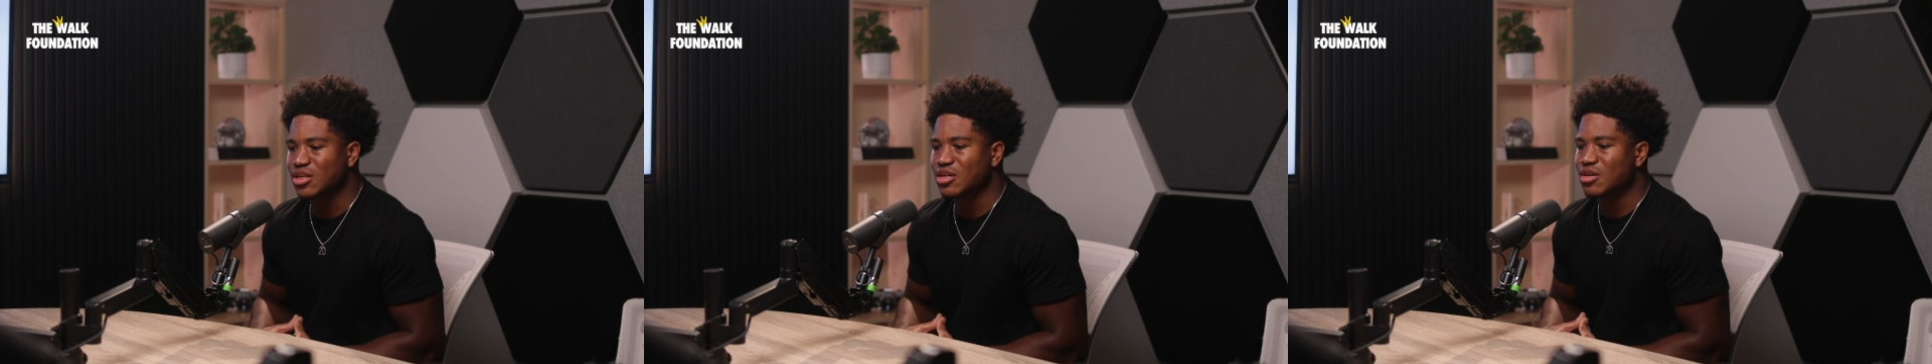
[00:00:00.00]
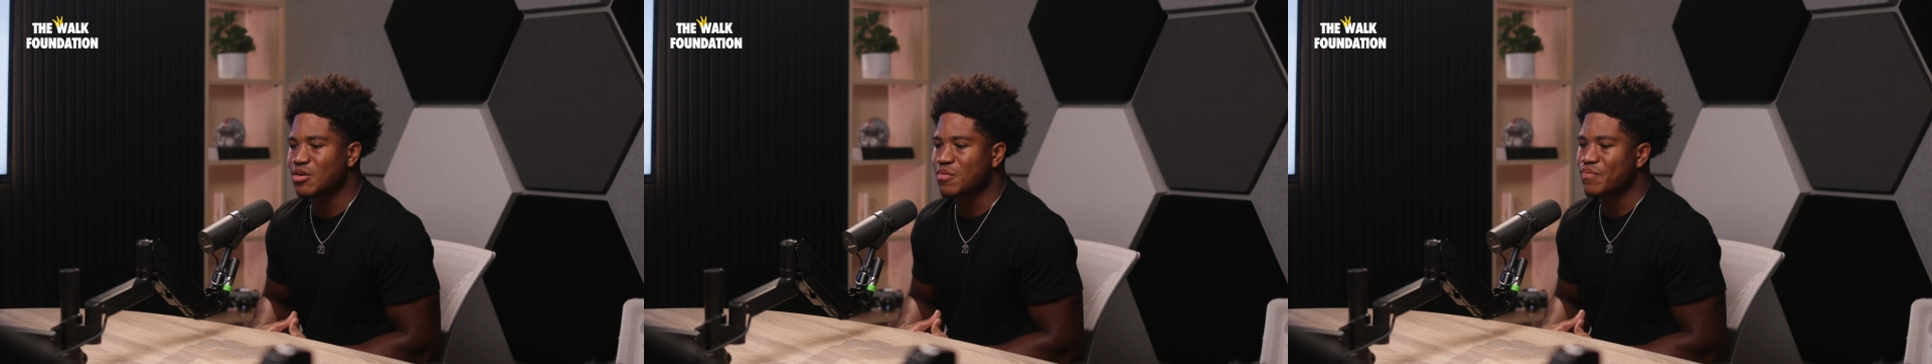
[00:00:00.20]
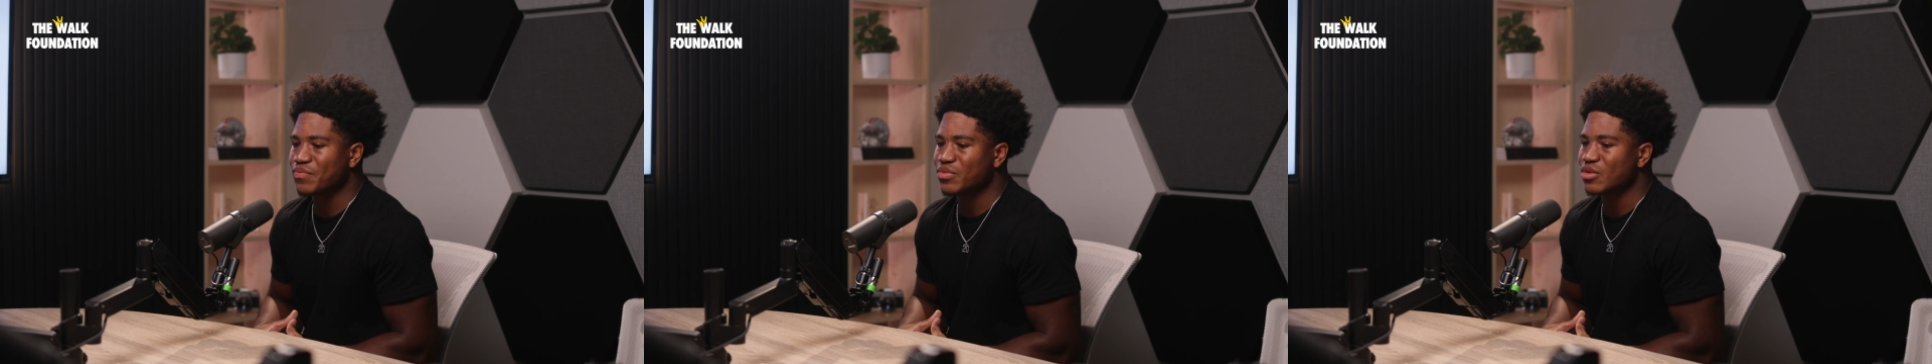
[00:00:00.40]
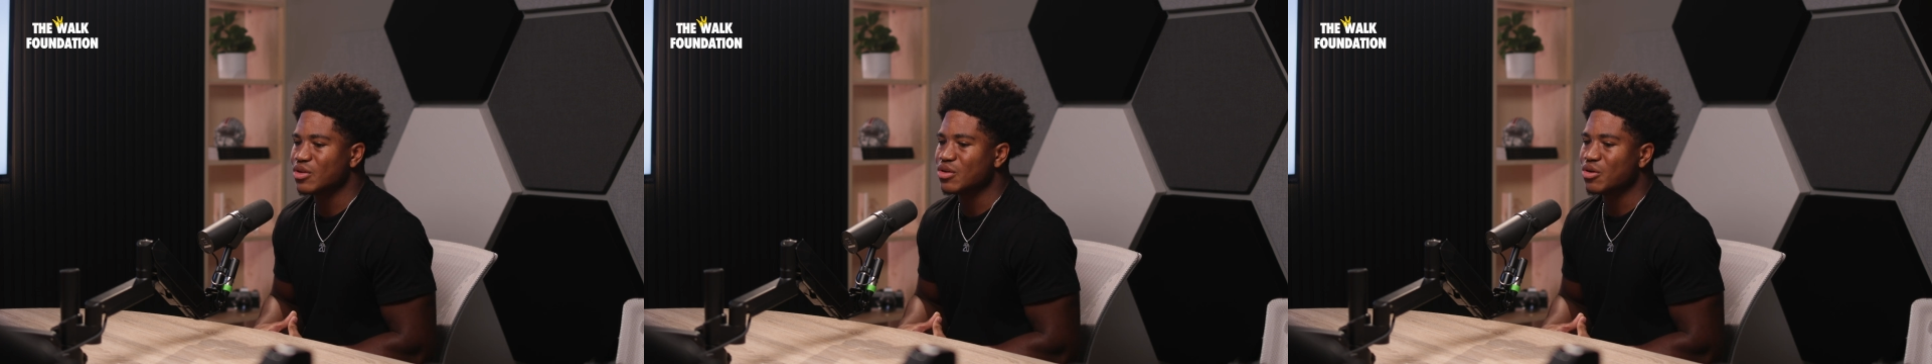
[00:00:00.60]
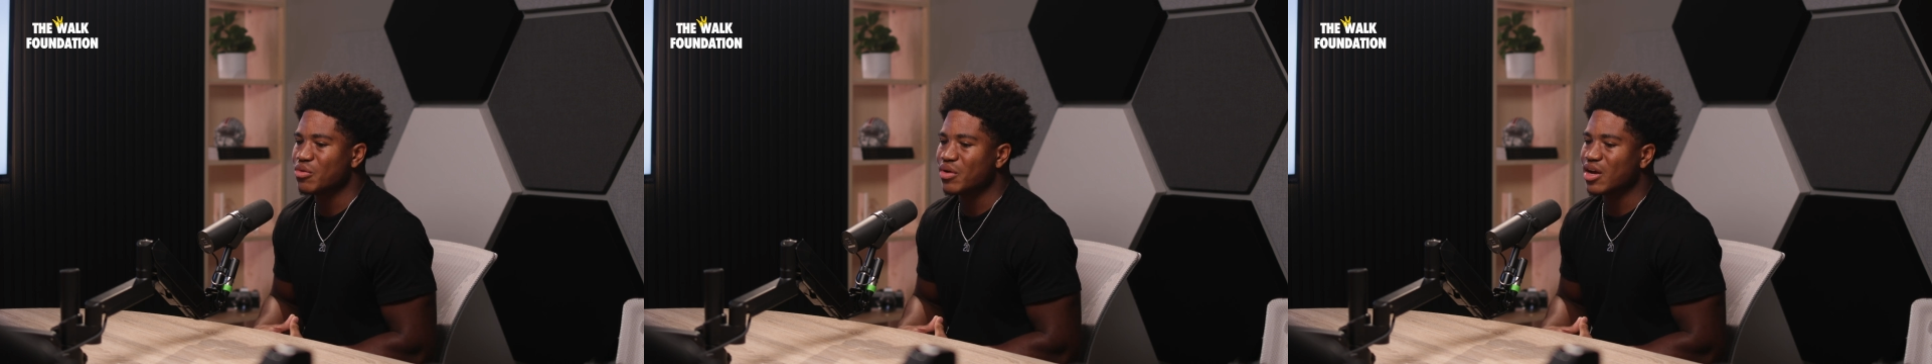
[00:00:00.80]

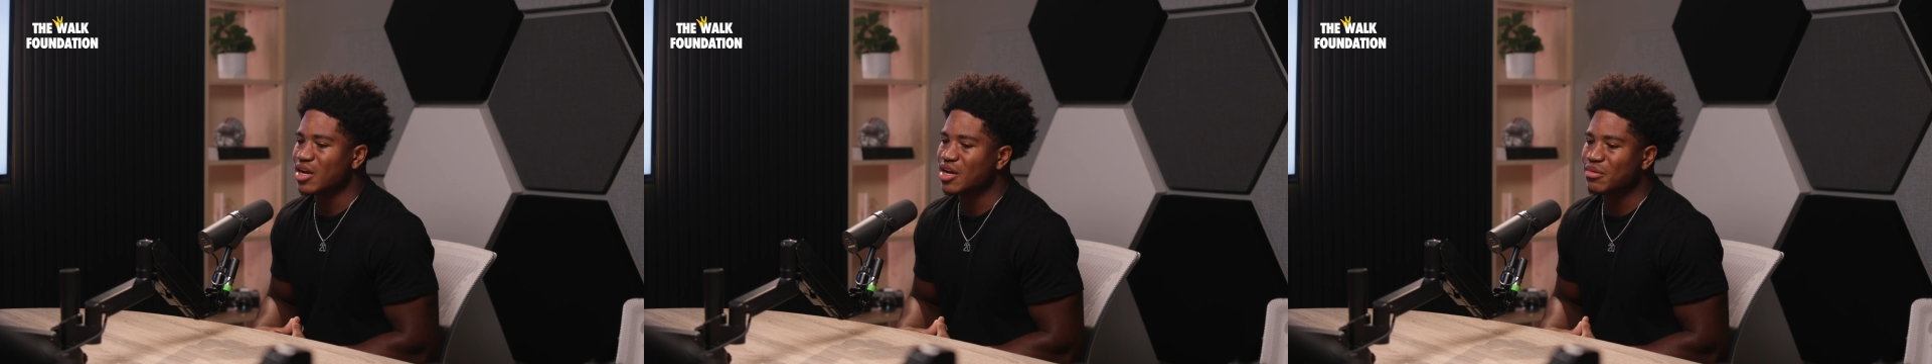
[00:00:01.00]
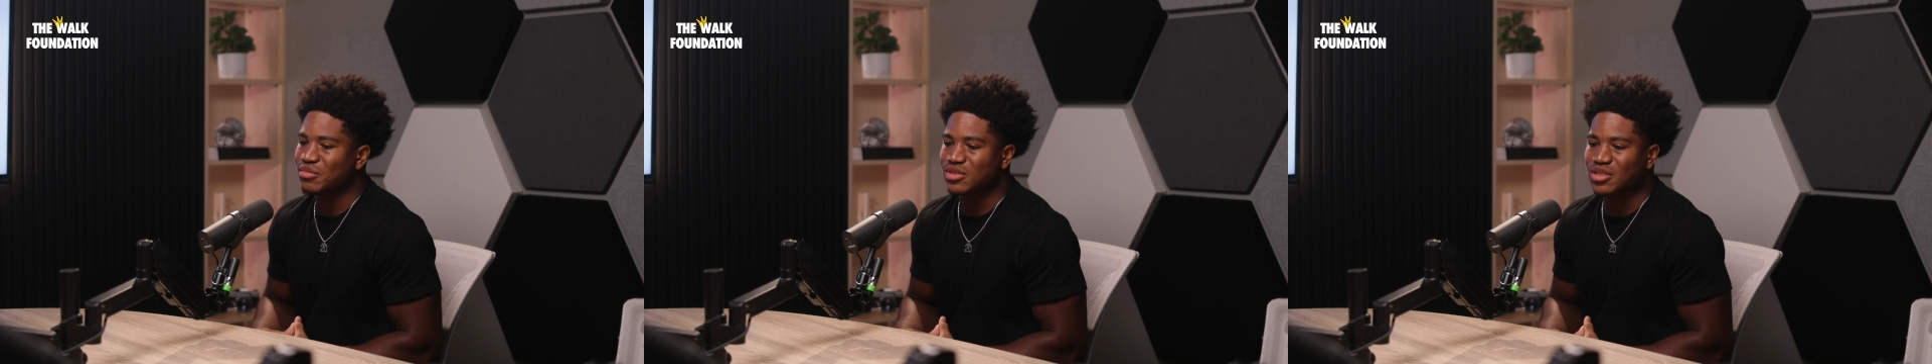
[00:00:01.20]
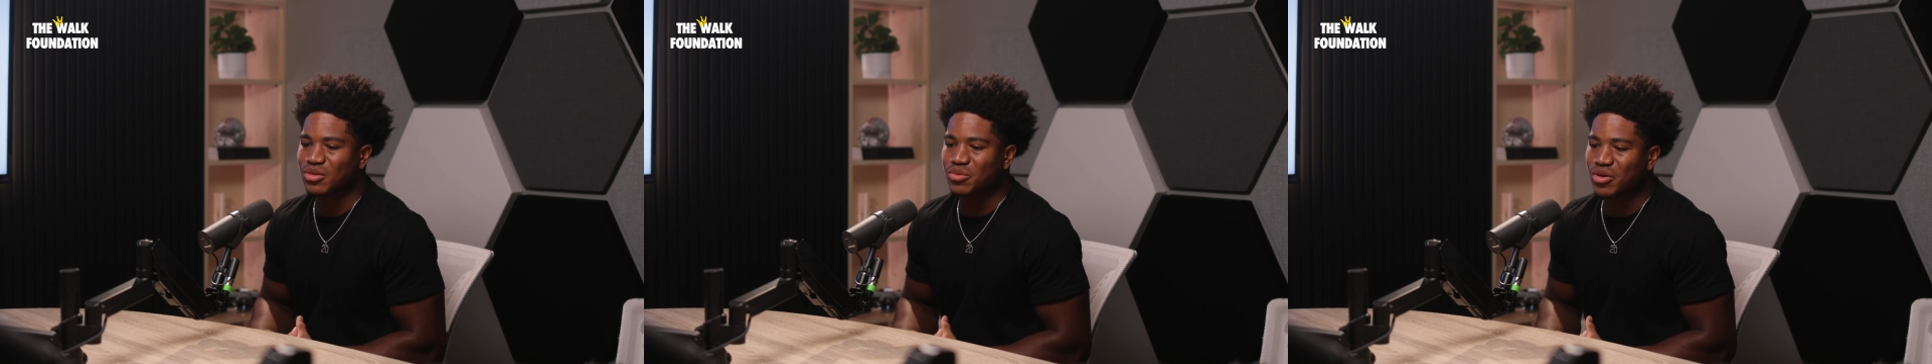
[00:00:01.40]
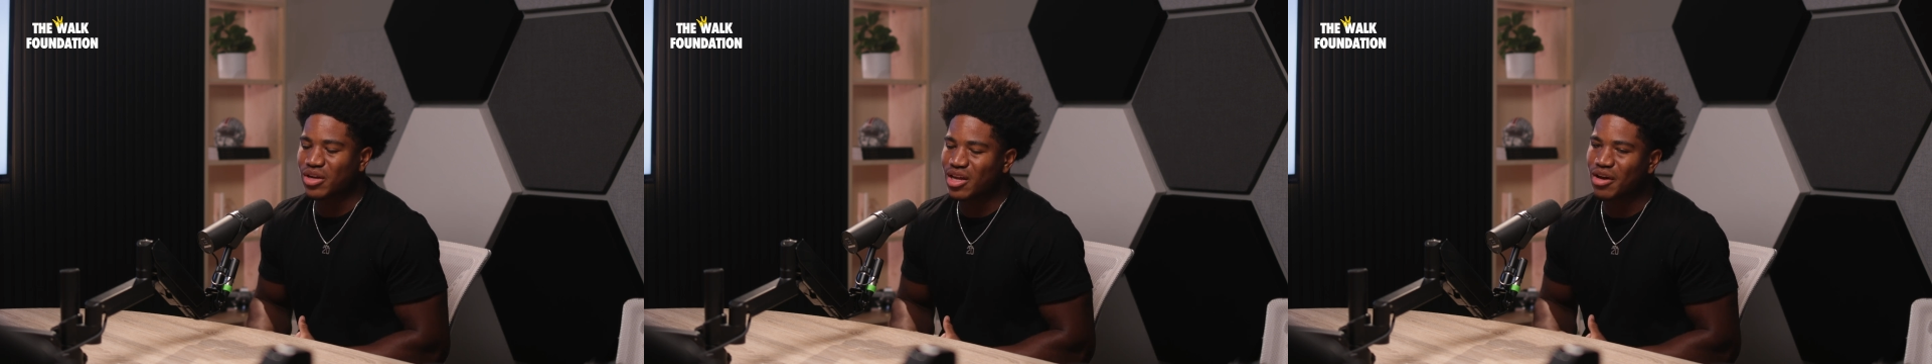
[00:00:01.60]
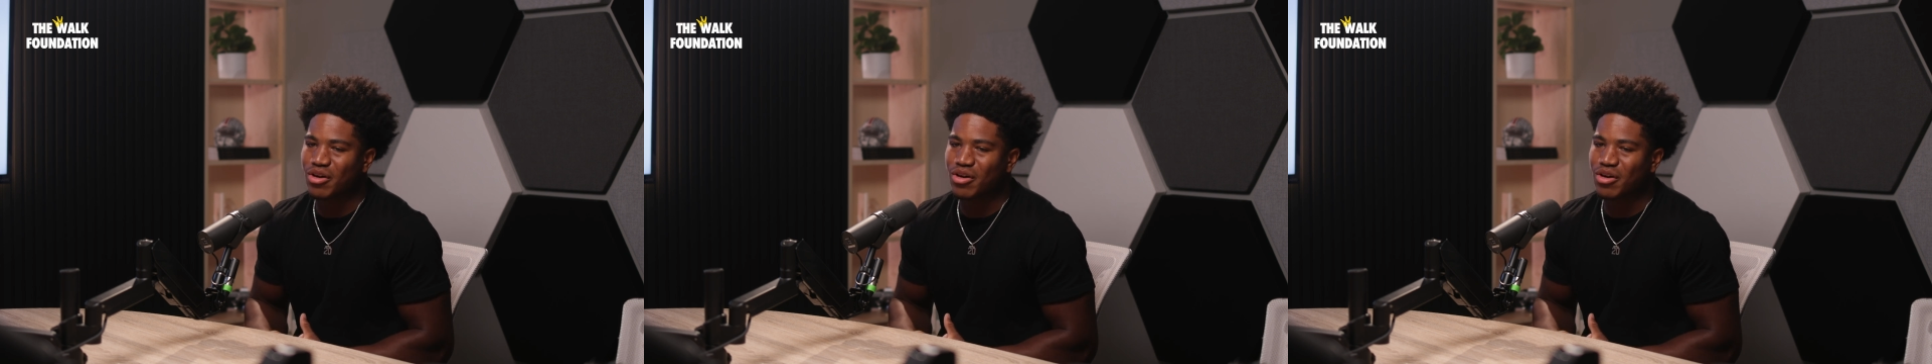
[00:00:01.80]
When I come to the Woody,